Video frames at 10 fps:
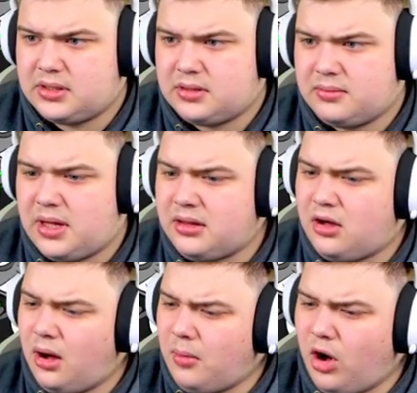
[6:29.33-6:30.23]
And
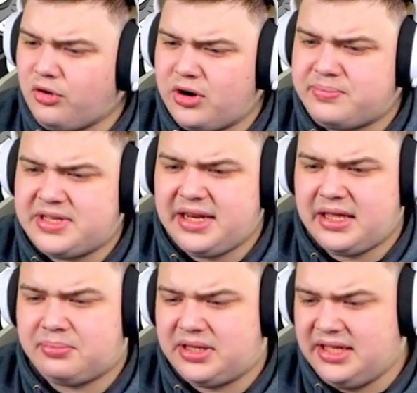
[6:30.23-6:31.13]
come on, Rip City,
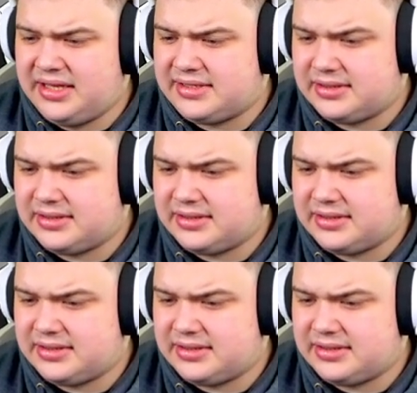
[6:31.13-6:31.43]
please.